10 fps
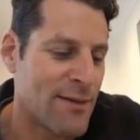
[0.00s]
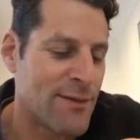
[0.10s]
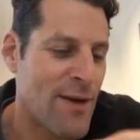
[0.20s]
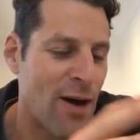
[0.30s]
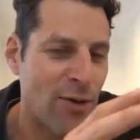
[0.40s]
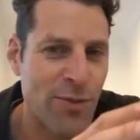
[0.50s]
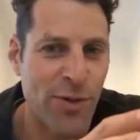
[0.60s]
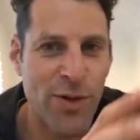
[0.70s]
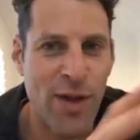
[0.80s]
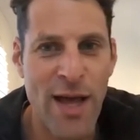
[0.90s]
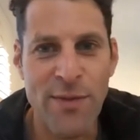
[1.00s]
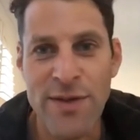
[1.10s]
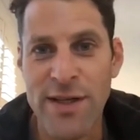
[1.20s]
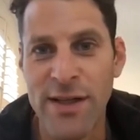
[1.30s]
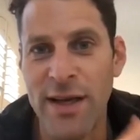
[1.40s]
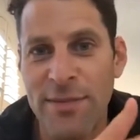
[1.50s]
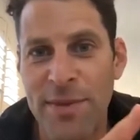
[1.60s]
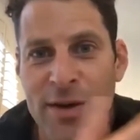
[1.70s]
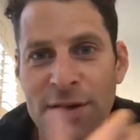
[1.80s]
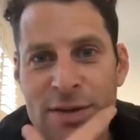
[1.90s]
vulnerable and resilient,
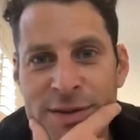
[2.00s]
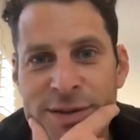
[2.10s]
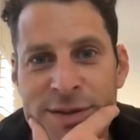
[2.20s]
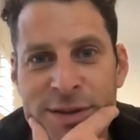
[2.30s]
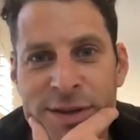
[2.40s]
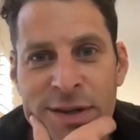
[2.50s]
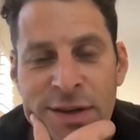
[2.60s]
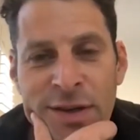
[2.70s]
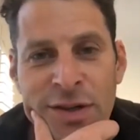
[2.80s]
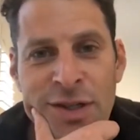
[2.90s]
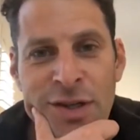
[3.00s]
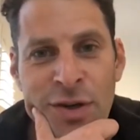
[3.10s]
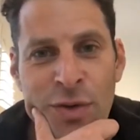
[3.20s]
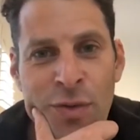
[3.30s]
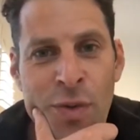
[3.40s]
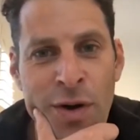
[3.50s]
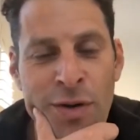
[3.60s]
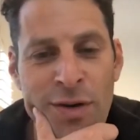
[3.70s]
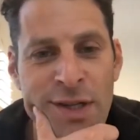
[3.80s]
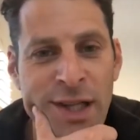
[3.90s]
because you
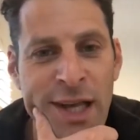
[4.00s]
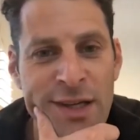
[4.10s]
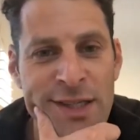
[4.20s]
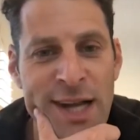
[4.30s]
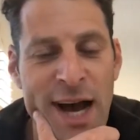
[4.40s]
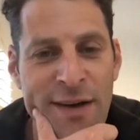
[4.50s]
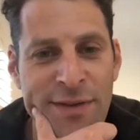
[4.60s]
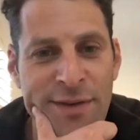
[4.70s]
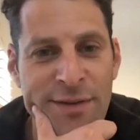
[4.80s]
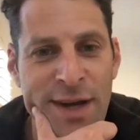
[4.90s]
want to let your staff and